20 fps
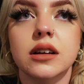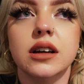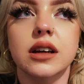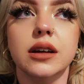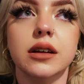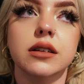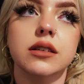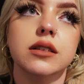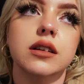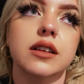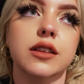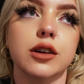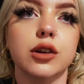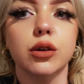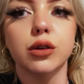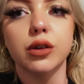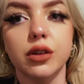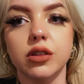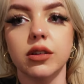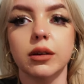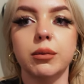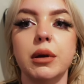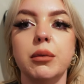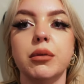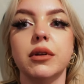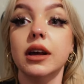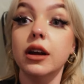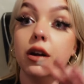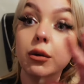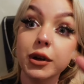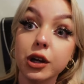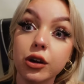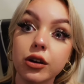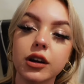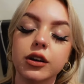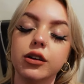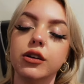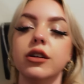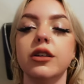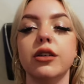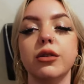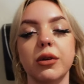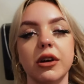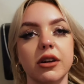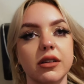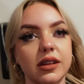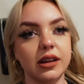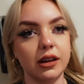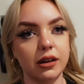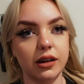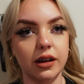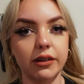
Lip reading: in the Gold Coast, like people are like, oh my god, I know you, whereas here